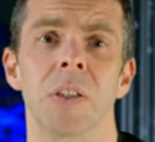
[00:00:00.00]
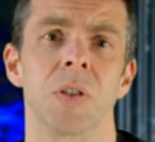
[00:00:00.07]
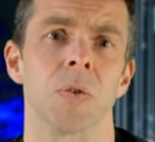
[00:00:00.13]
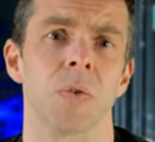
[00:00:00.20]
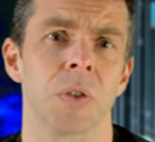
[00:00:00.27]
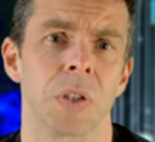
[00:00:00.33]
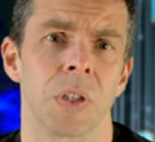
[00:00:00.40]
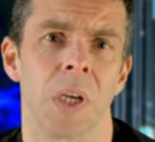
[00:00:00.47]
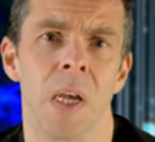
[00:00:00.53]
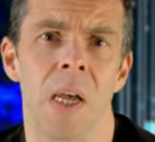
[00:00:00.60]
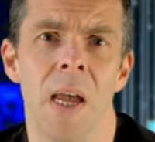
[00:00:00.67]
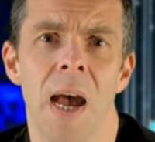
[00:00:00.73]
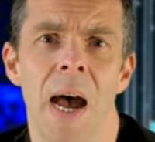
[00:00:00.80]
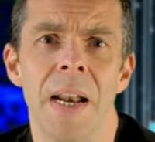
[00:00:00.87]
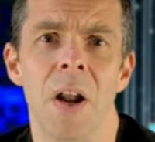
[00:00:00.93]
suit,
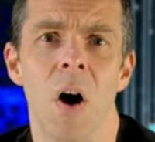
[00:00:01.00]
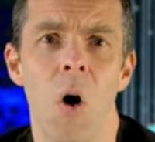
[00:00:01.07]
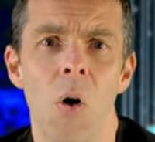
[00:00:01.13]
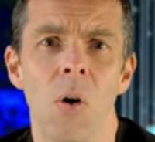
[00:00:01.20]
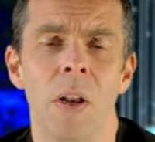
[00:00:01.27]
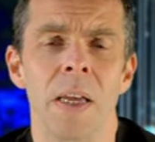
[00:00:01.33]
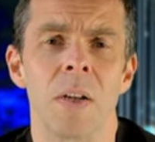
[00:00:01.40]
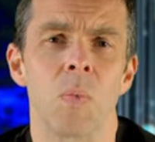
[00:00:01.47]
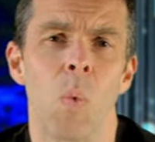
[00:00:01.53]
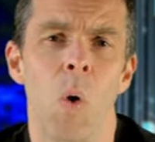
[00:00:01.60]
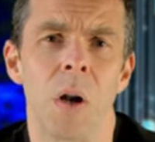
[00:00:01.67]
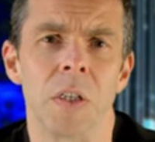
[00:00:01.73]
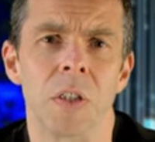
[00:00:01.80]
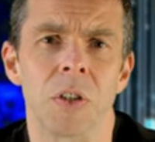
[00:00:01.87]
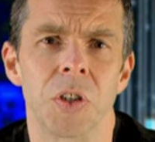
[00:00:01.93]
an
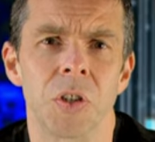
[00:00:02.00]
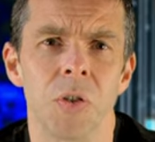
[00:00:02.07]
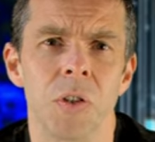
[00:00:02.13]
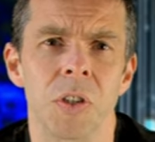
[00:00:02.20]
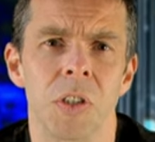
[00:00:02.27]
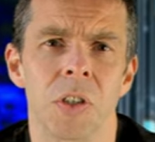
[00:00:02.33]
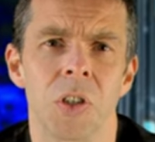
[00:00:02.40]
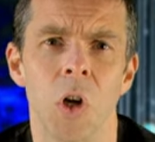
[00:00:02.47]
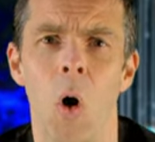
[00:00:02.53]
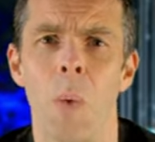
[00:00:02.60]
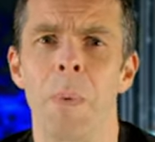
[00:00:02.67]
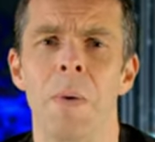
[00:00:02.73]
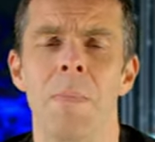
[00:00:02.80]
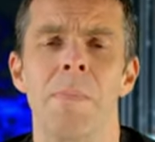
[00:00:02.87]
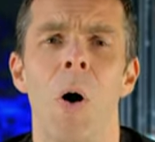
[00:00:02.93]
all-in-one suit,
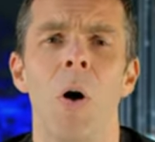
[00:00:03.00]
top and